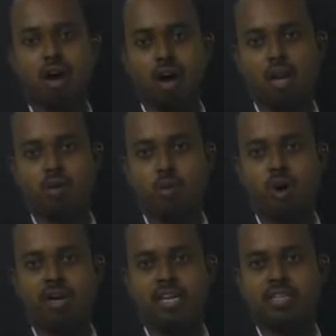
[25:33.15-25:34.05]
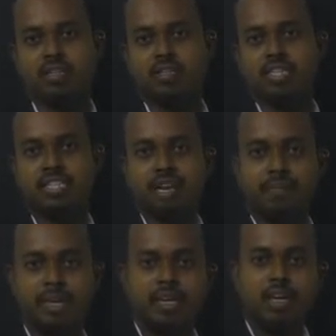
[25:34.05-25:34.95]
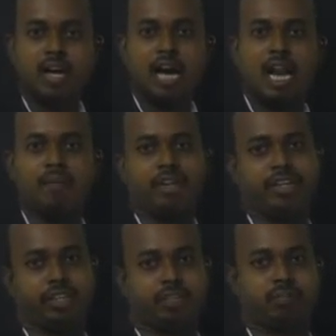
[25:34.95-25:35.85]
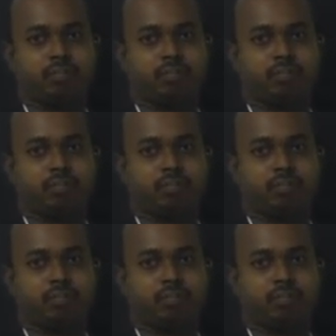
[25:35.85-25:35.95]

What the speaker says: all quantities it can be eliminating.